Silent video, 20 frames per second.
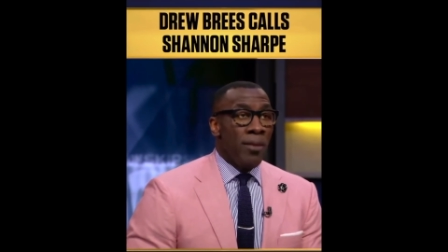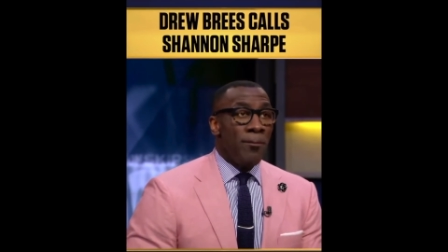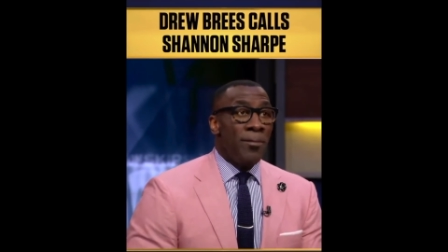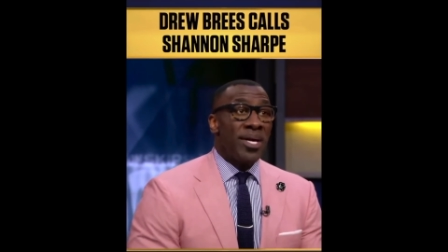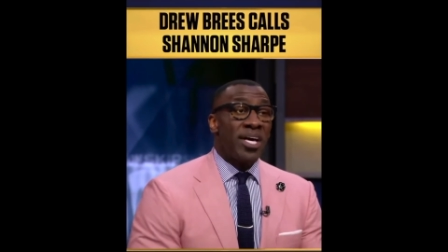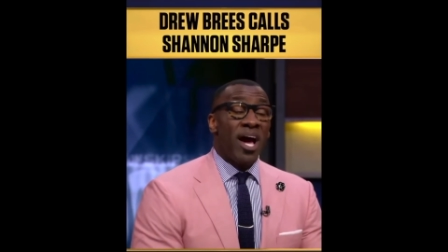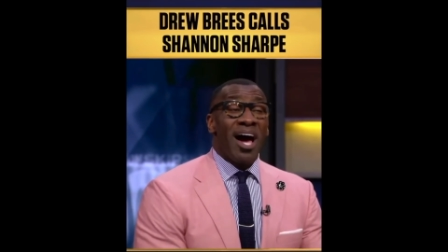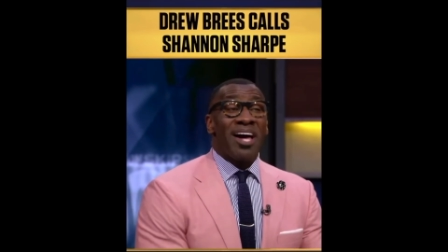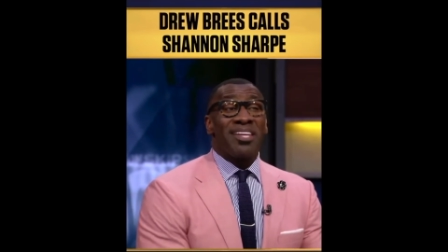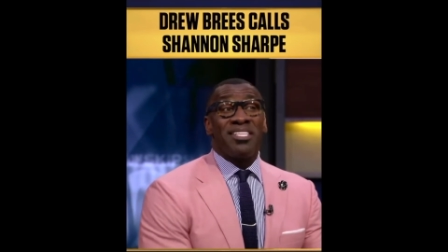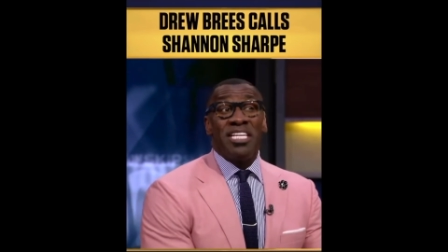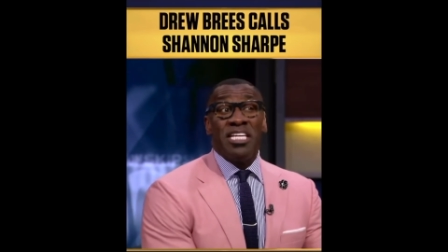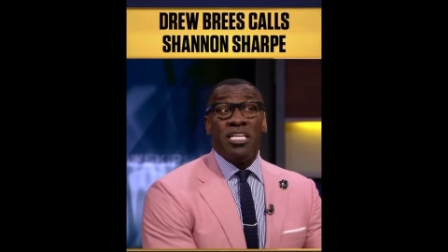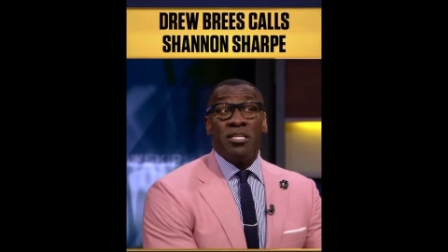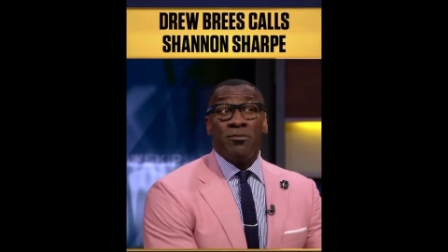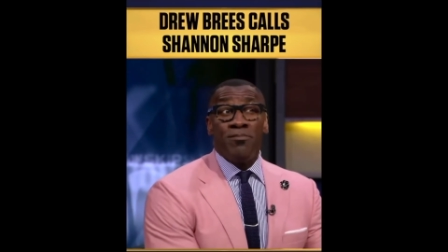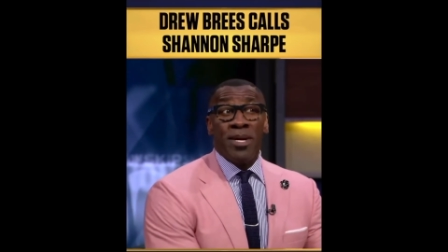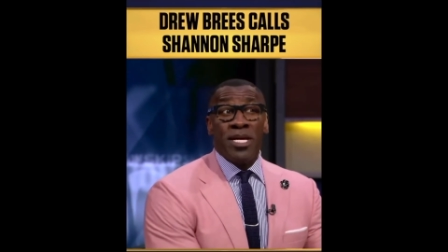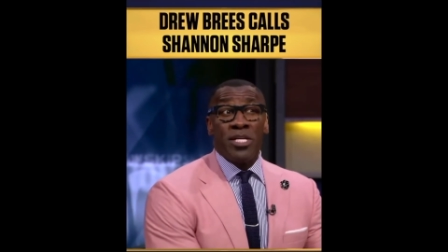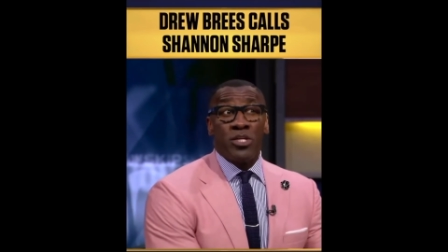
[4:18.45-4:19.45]
because he's
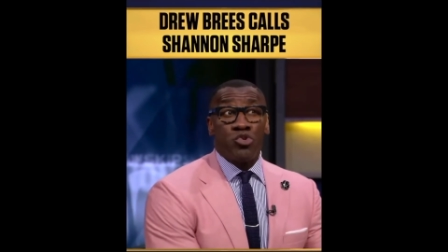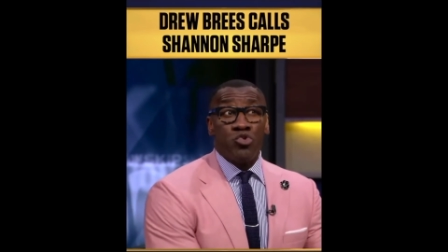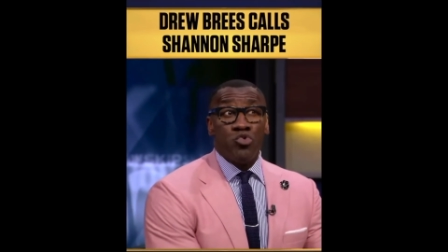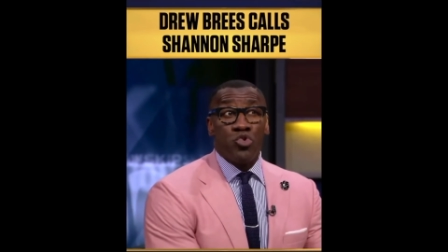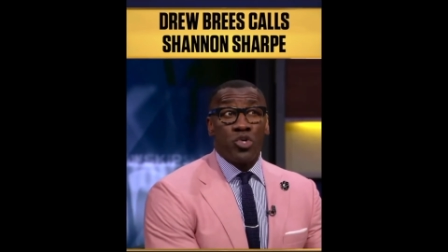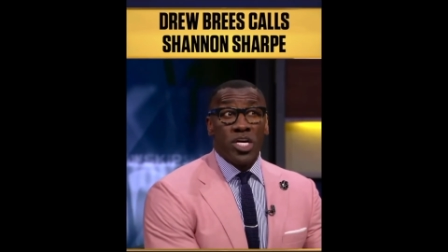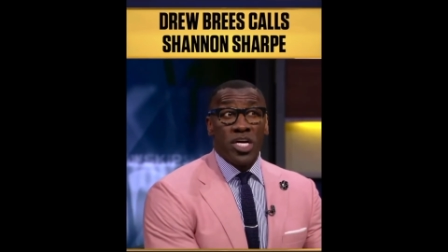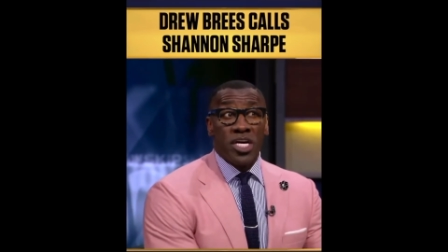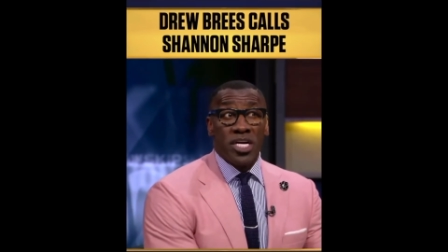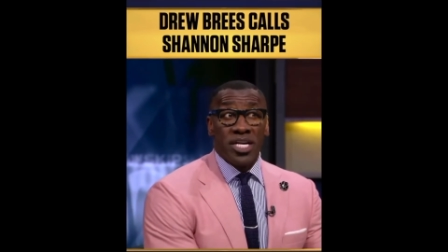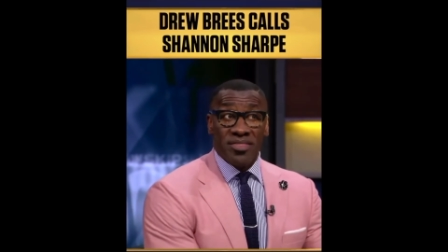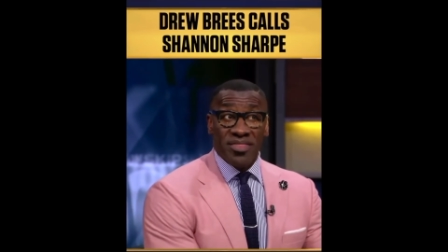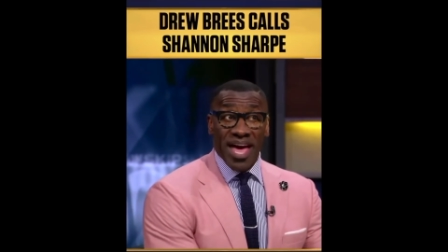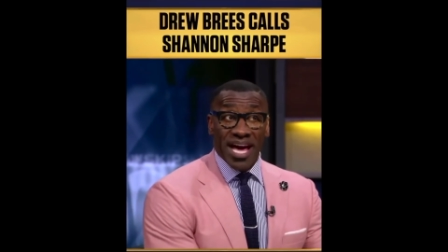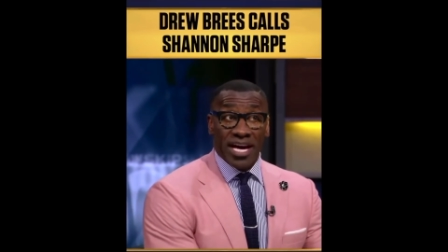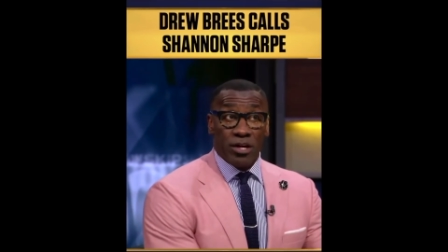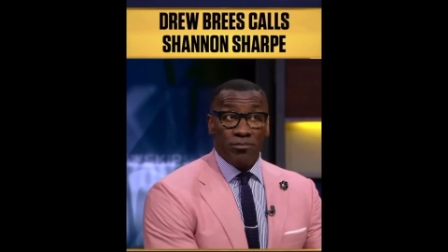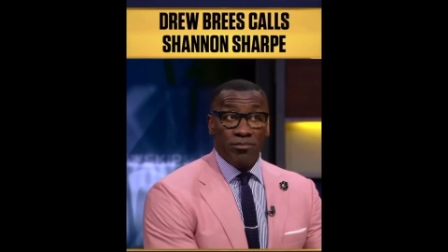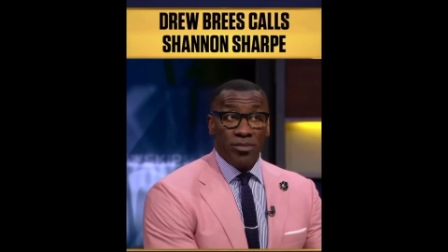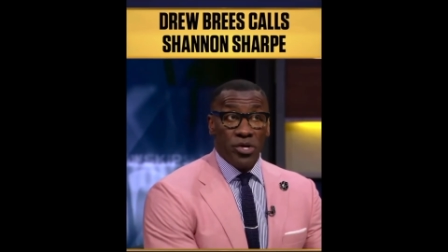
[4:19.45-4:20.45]
been too good in
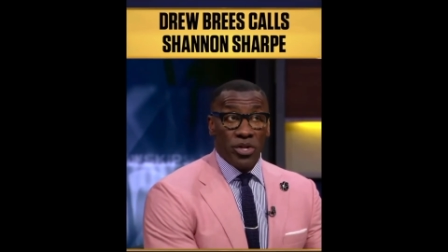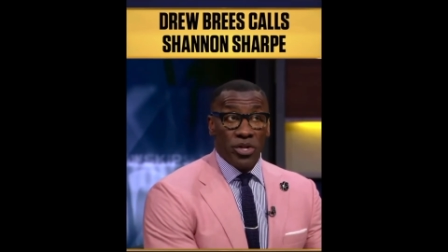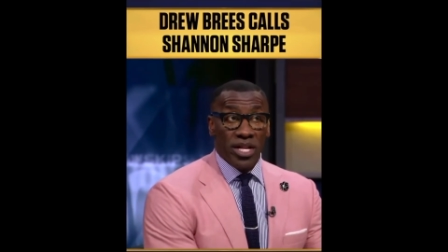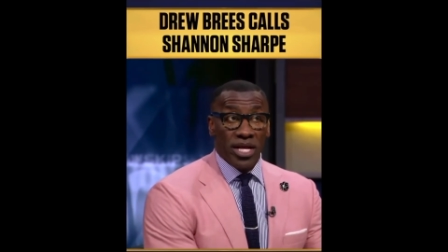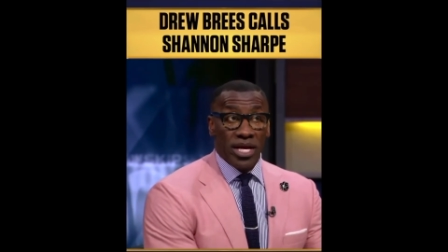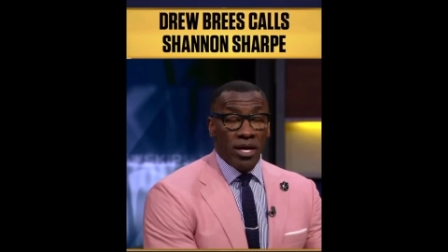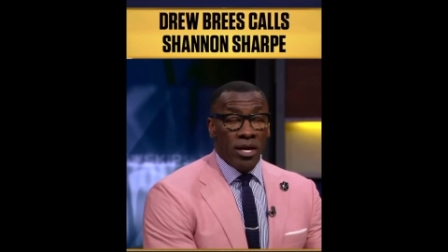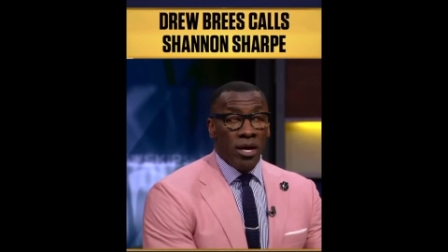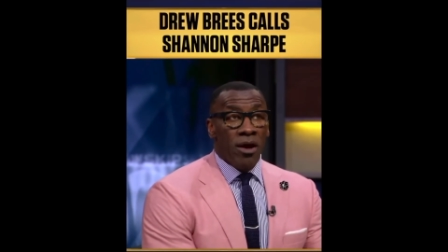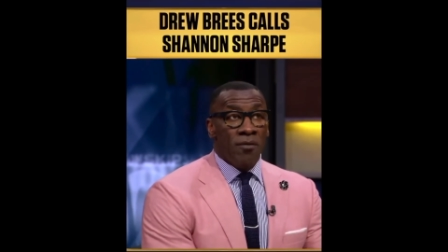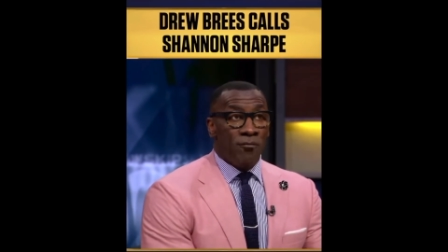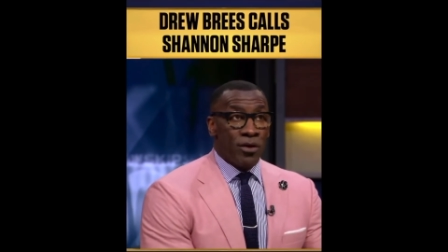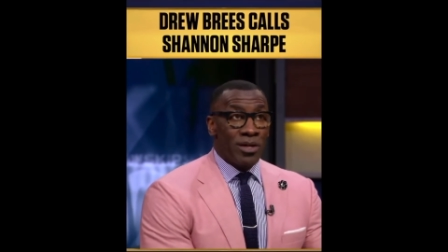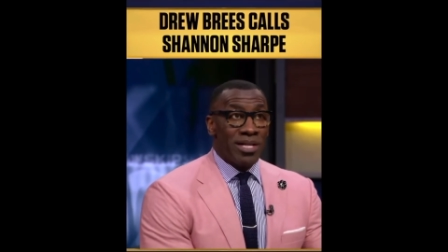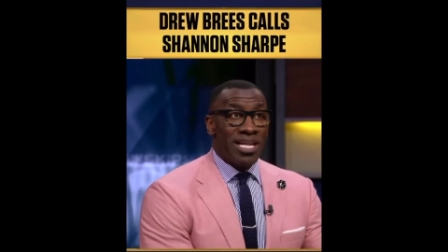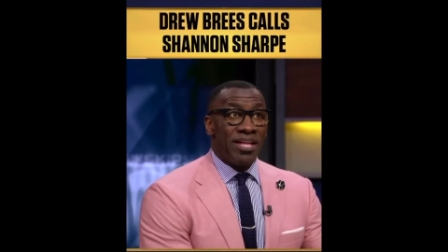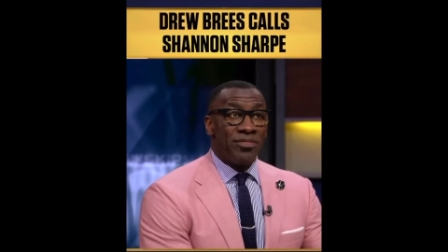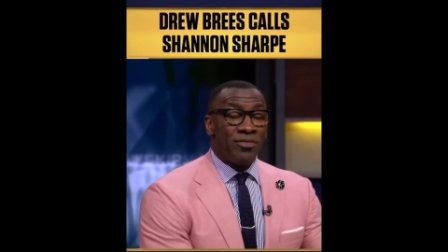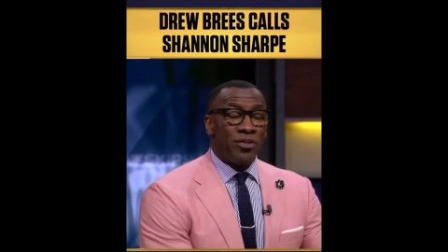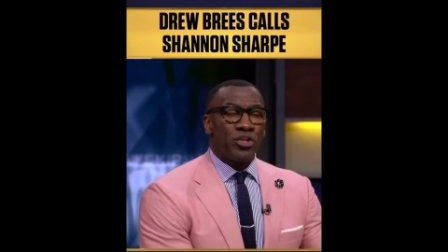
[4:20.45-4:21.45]
that community for
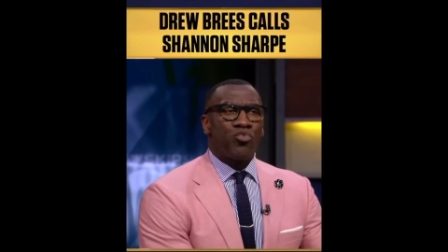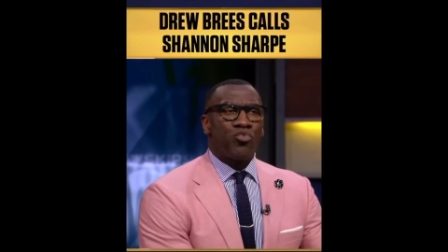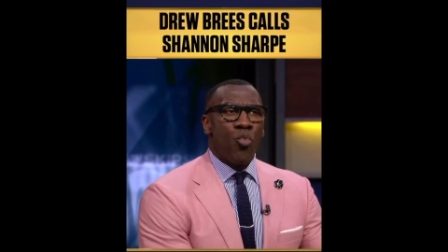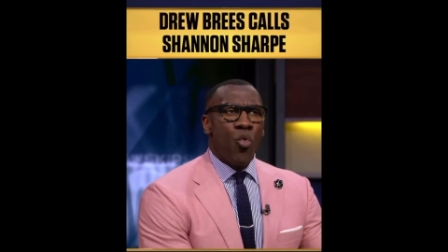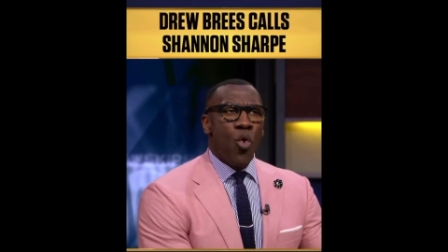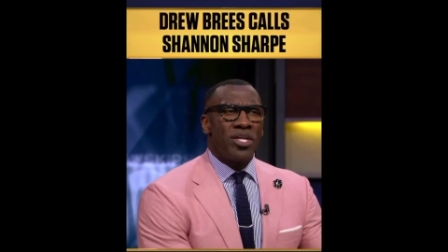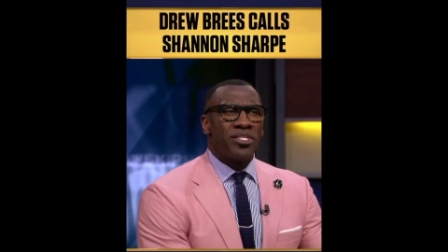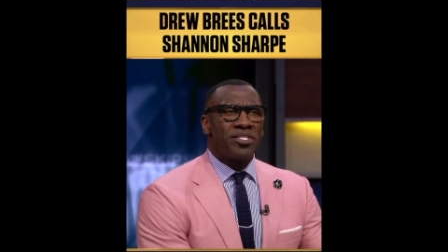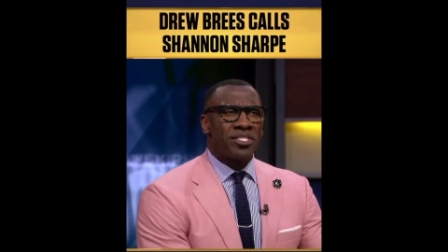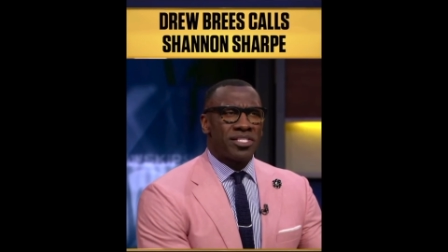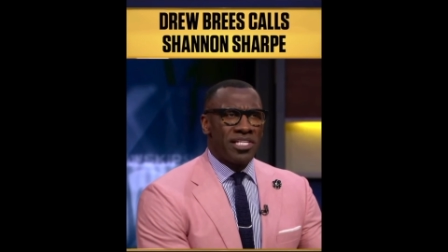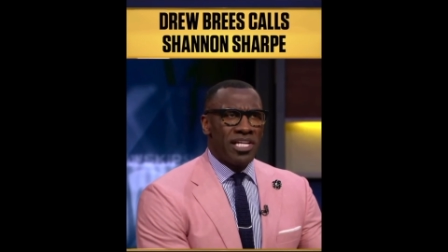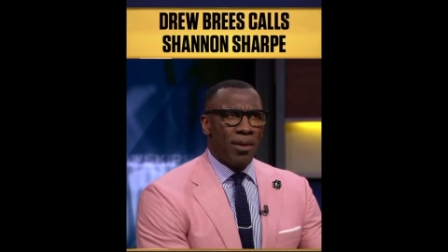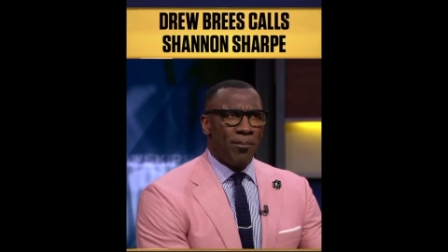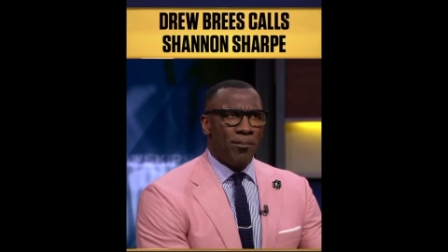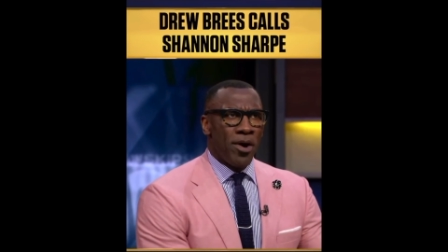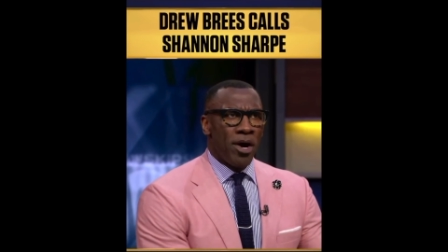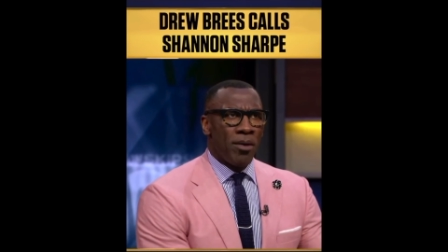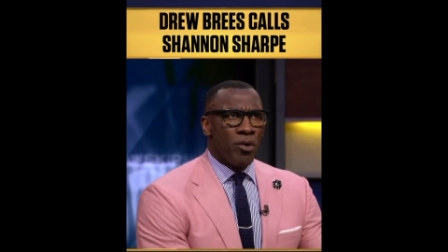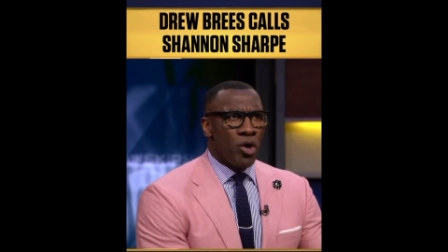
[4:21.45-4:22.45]
let this one
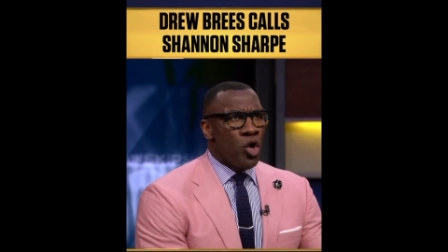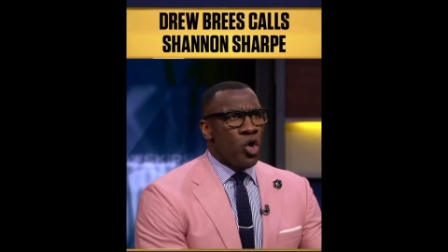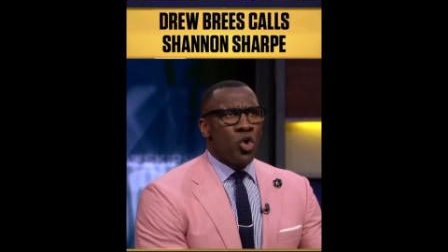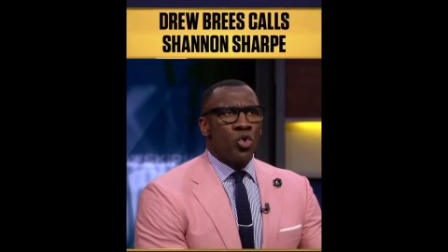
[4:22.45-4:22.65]
slip up